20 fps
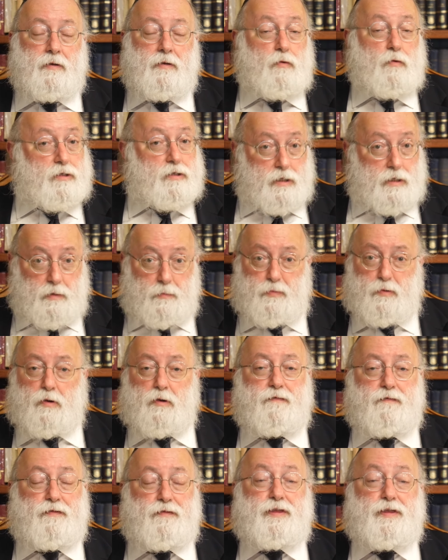which is a
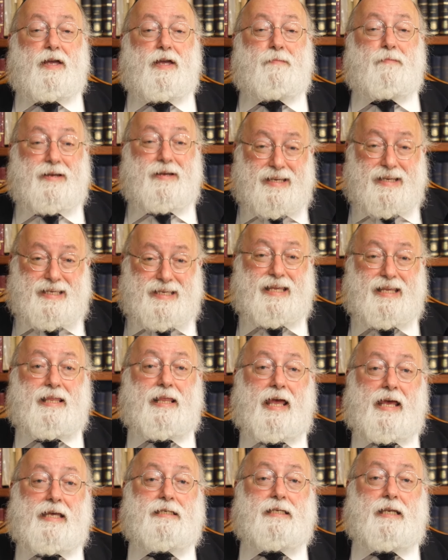beautiful thing, but it
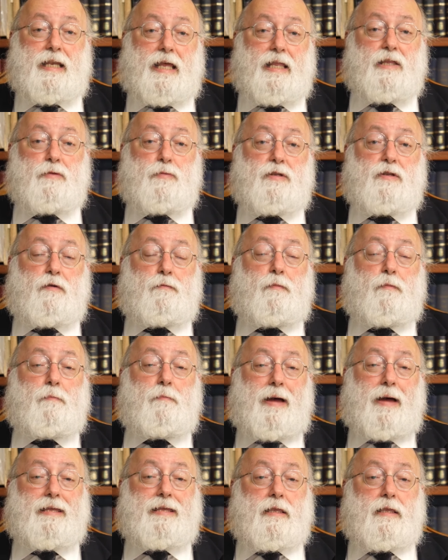still has an element of
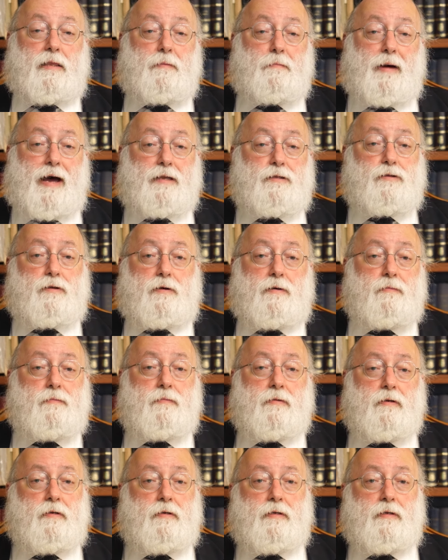mamaila lamata.
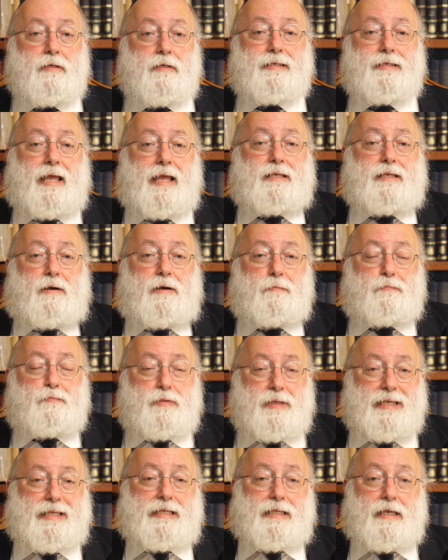It's not
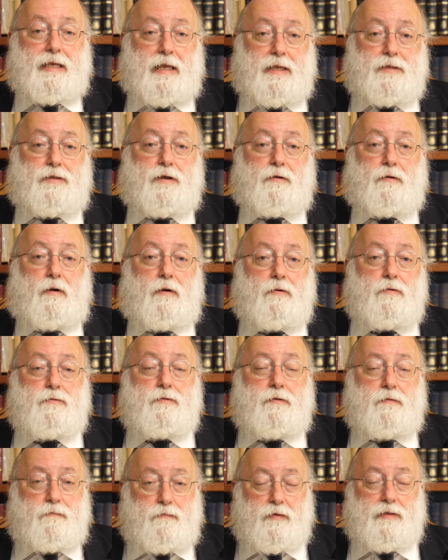completely at their
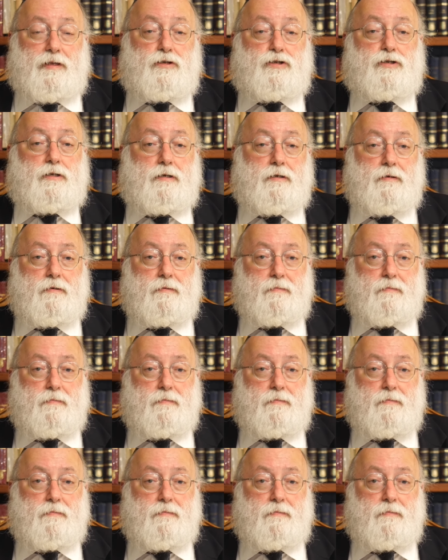own volition.